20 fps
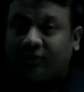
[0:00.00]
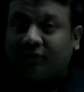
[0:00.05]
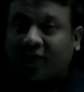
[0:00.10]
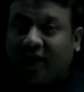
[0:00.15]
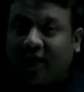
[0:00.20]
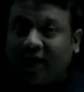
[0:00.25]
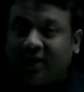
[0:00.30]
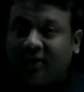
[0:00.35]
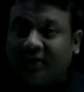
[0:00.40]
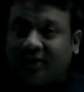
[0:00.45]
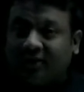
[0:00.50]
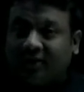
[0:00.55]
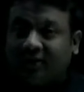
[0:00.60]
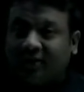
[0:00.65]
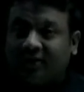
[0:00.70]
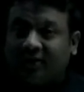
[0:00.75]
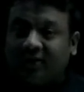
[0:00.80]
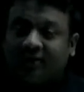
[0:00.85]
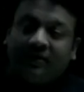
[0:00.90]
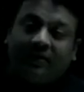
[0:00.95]
Right?
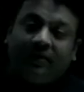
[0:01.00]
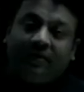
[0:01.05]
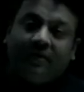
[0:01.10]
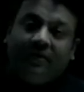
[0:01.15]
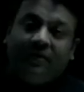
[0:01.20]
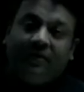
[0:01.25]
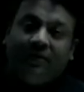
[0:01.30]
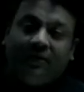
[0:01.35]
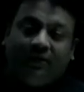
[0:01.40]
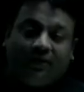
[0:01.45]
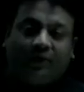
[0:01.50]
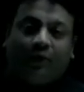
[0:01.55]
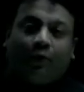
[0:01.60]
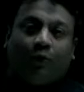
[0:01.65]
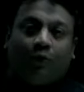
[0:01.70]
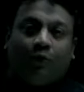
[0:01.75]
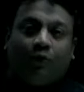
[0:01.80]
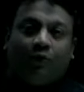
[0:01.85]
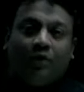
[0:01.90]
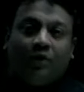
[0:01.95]
So,